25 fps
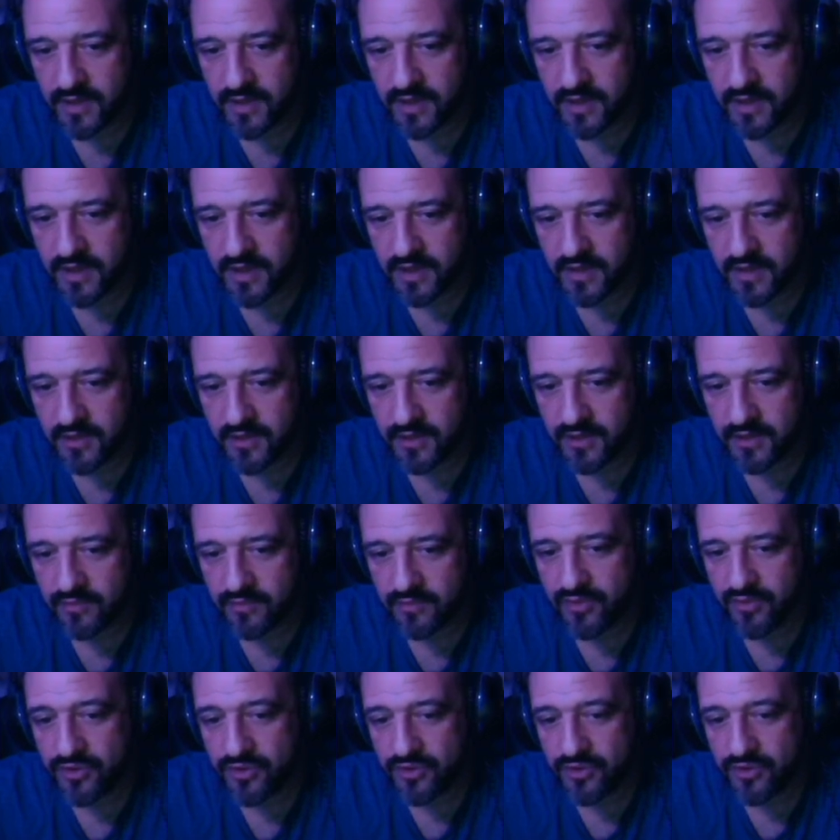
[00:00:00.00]
I cannot
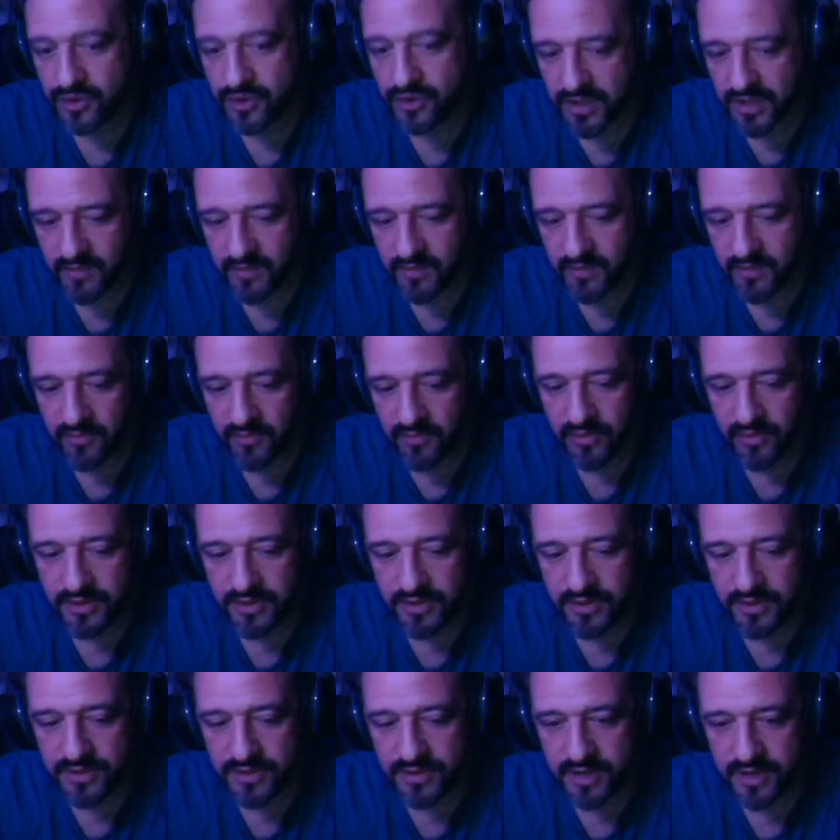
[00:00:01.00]
produce any more
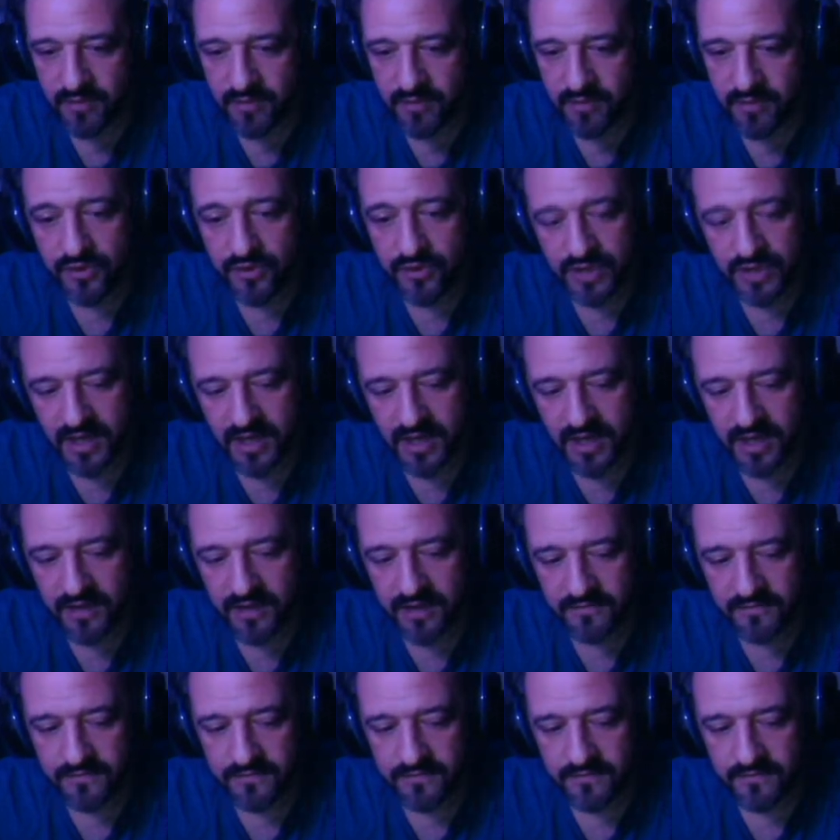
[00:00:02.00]
bullets. I'm losing
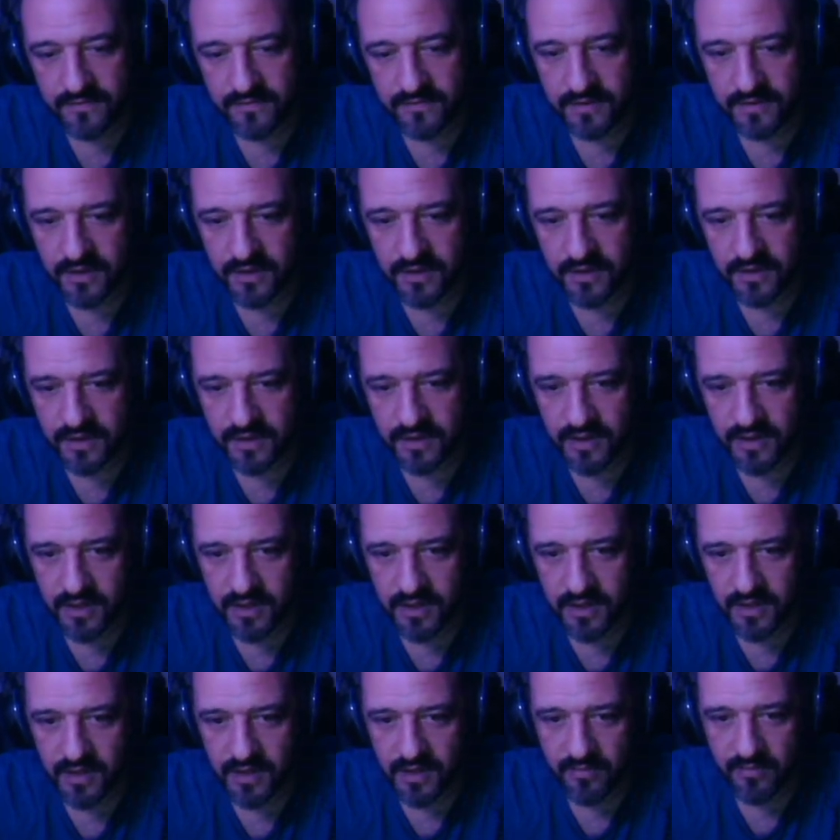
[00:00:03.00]
life
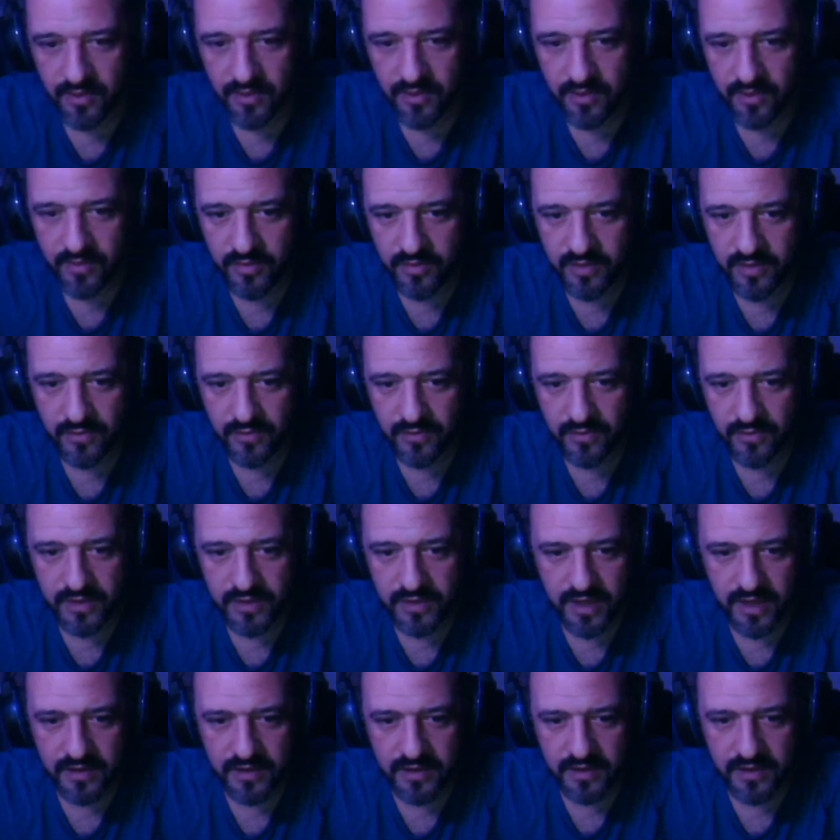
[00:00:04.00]
and probably will
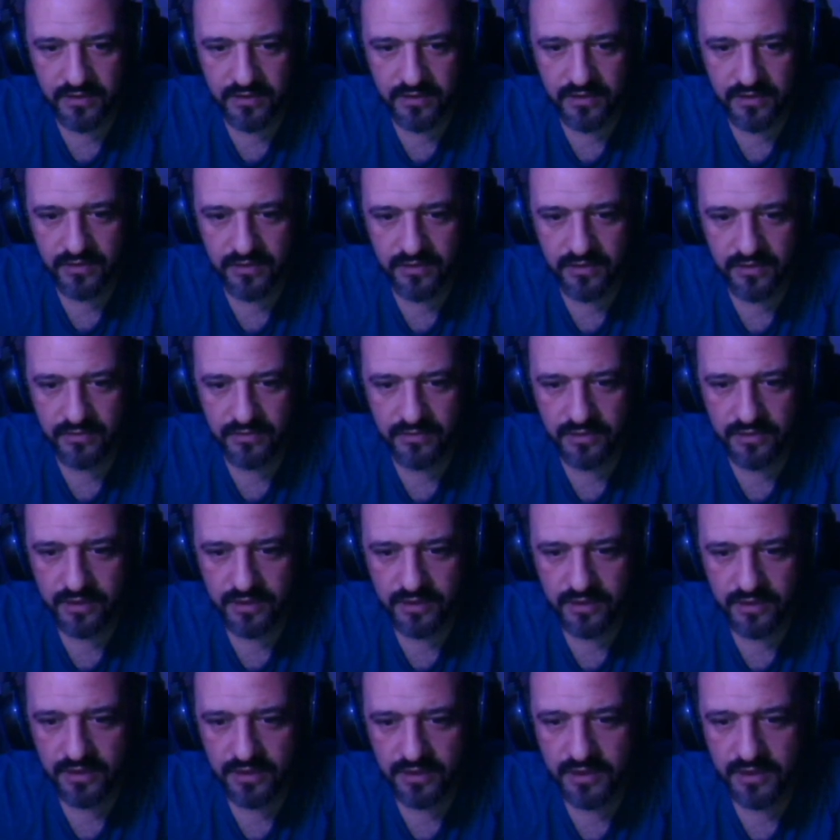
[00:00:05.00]
die. I don't know.
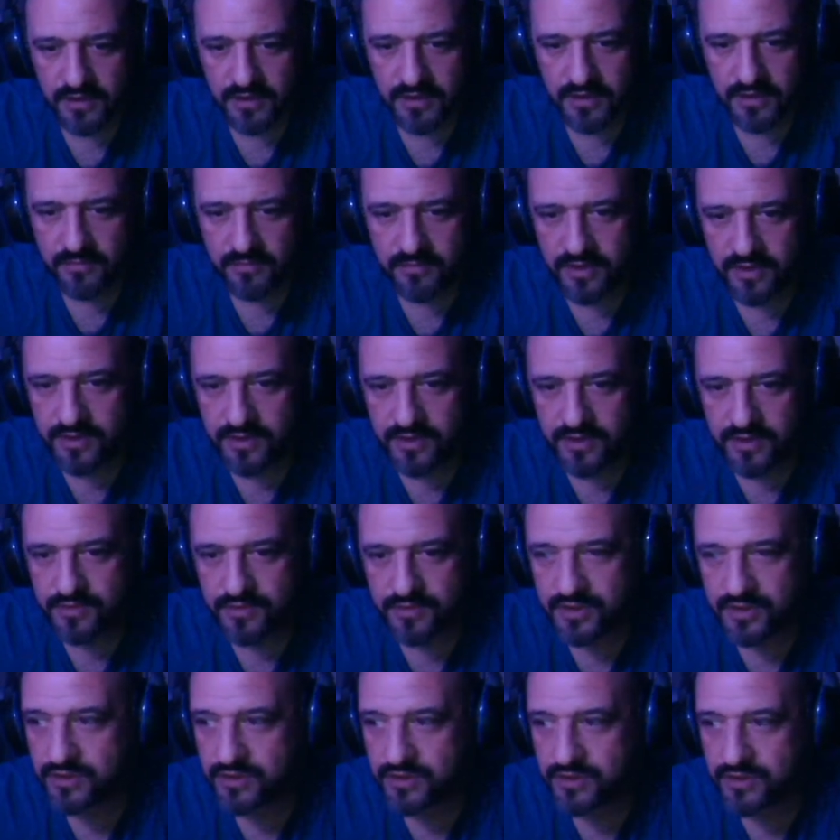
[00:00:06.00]
This was
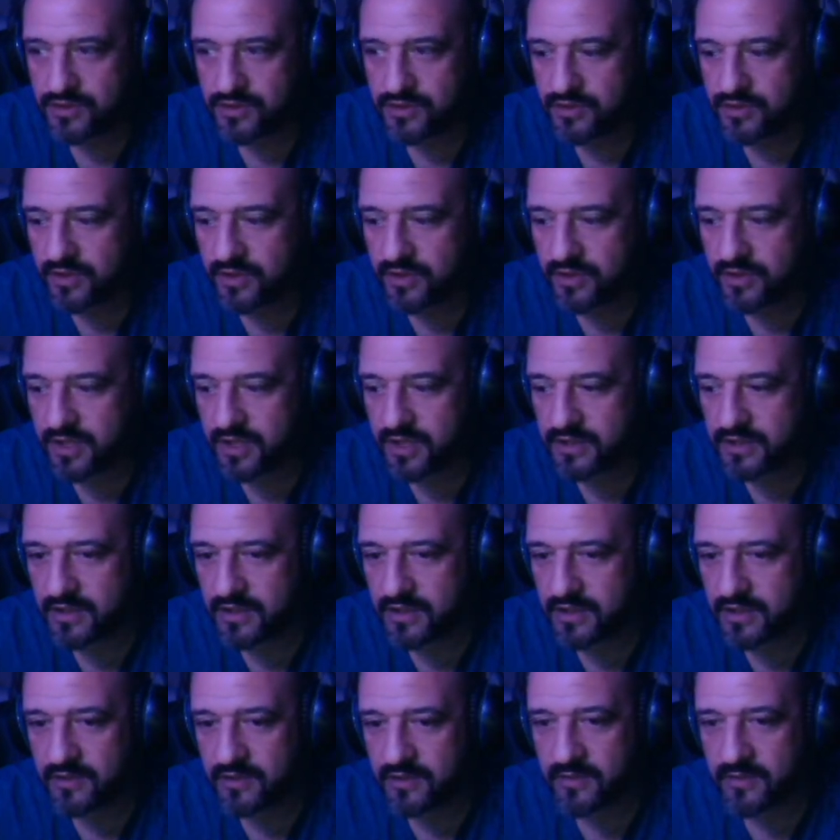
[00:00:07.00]
just to showcase
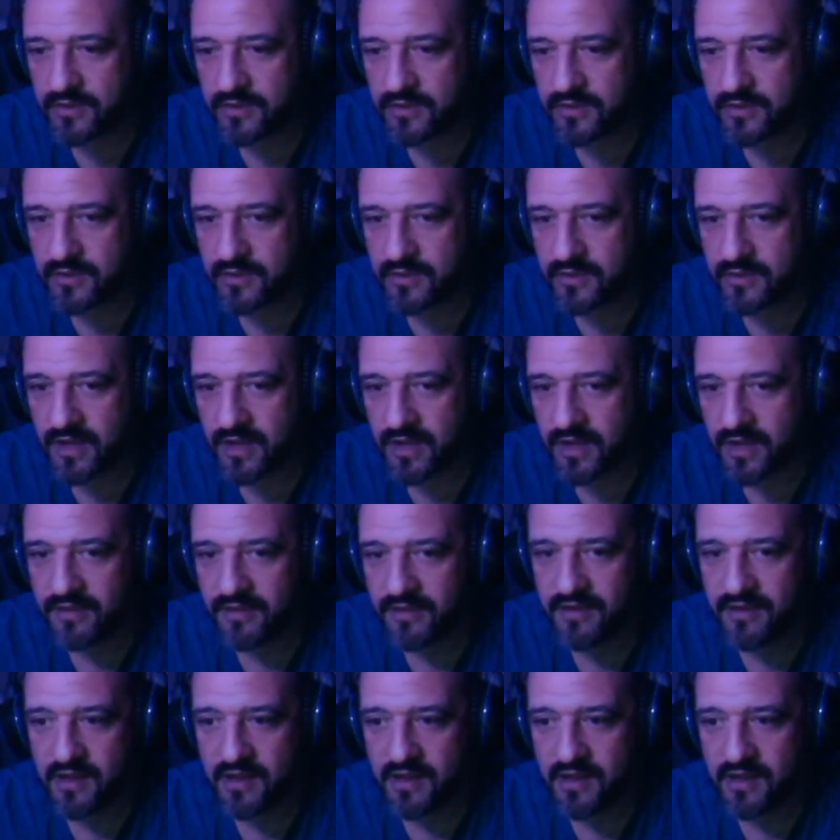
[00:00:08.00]
a little bit here. I
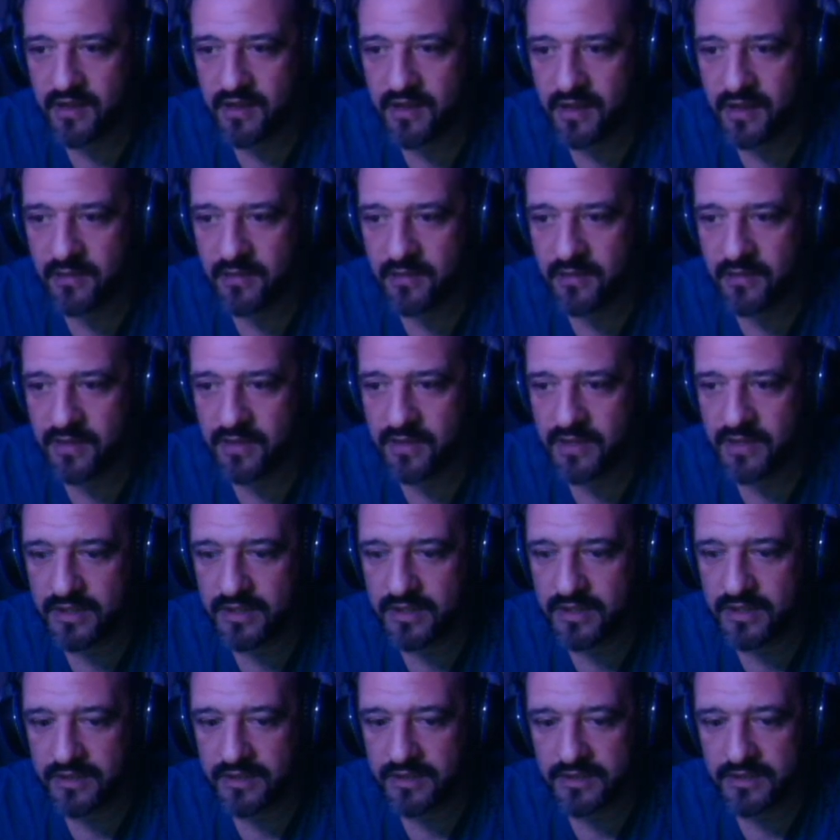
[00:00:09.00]
think the enemy
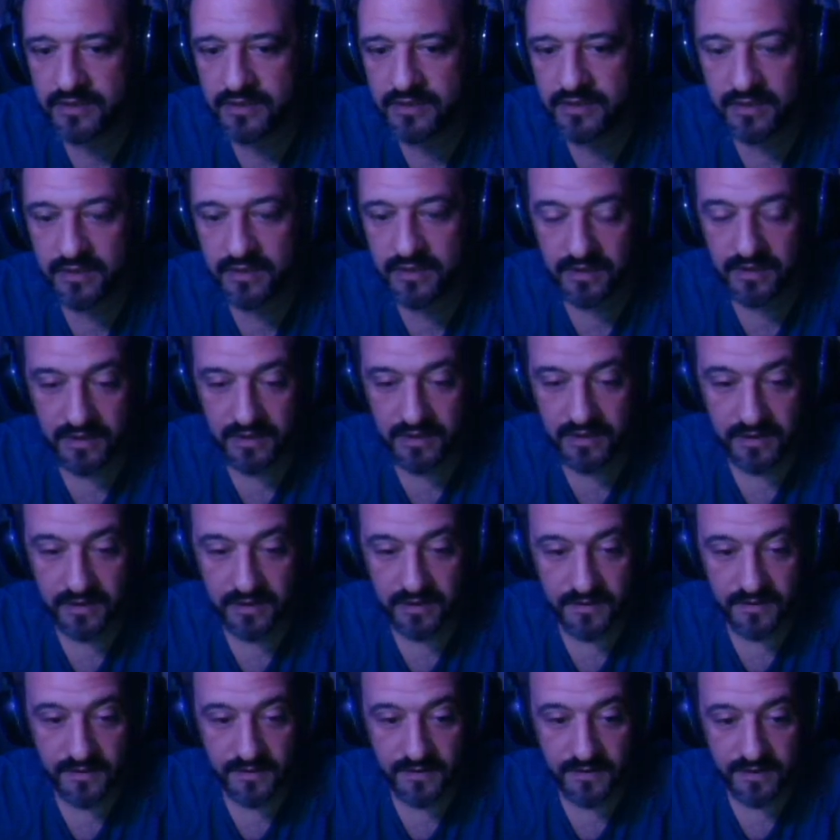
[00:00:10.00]
is
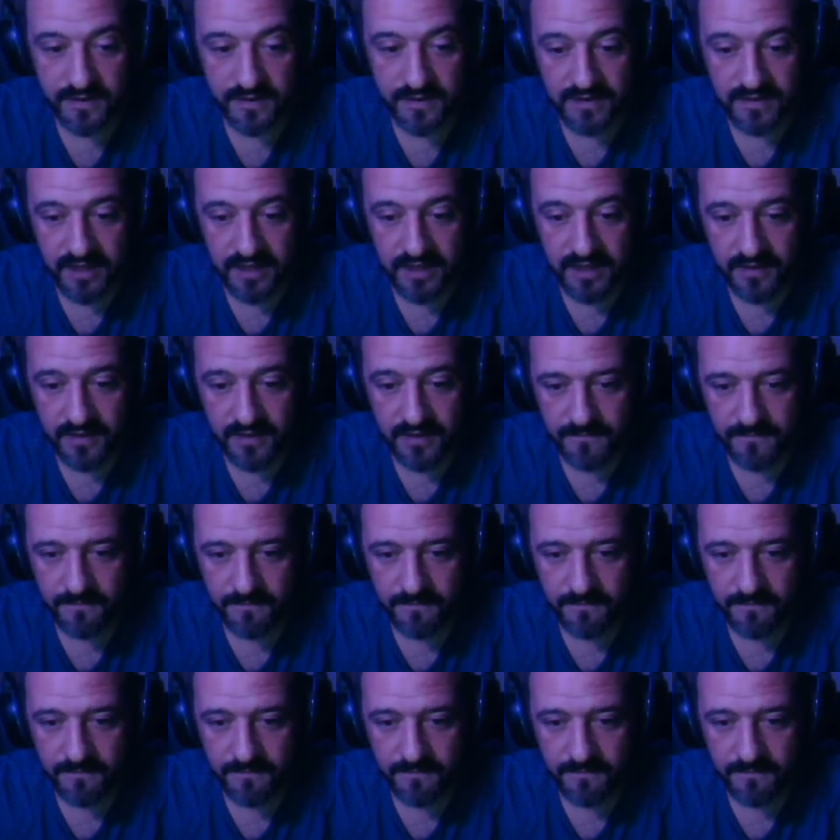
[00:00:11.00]
done.